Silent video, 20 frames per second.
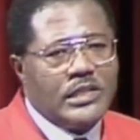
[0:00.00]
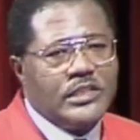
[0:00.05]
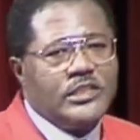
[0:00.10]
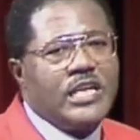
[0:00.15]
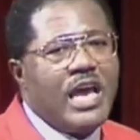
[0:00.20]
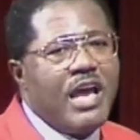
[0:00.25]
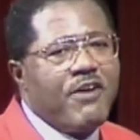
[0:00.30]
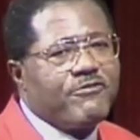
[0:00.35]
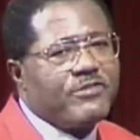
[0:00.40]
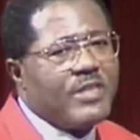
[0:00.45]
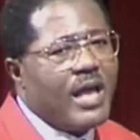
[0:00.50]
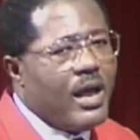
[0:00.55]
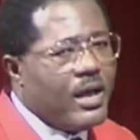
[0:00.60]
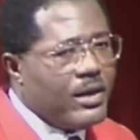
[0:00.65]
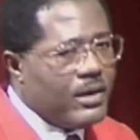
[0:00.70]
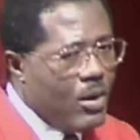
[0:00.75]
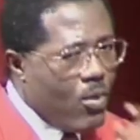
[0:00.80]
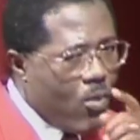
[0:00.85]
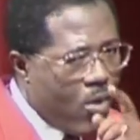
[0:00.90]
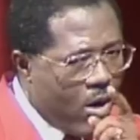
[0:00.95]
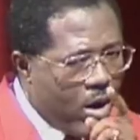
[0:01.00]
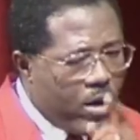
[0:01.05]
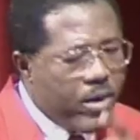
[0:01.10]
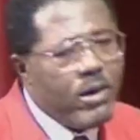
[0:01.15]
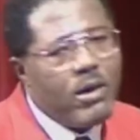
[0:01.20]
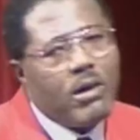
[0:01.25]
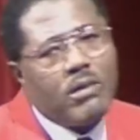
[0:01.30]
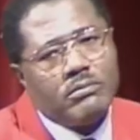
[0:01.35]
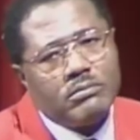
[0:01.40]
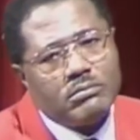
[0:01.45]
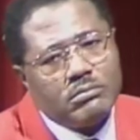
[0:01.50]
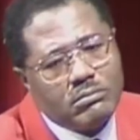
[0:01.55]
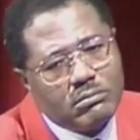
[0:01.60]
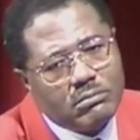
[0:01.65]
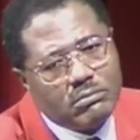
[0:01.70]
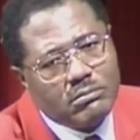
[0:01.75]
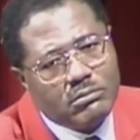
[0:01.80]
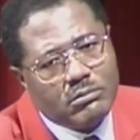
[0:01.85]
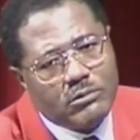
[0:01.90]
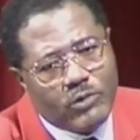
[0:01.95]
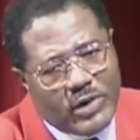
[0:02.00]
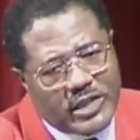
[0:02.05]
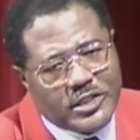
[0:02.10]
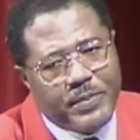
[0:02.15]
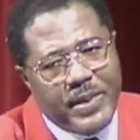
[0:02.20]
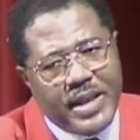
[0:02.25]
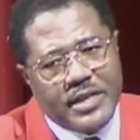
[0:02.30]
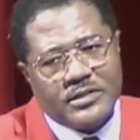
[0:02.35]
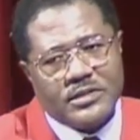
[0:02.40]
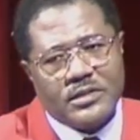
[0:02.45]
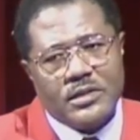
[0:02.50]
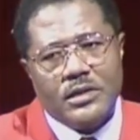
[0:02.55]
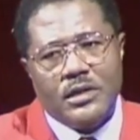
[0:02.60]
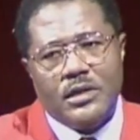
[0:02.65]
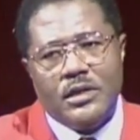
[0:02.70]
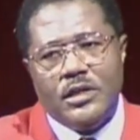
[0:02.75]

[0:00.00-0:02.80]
Jephthah the warrior, which means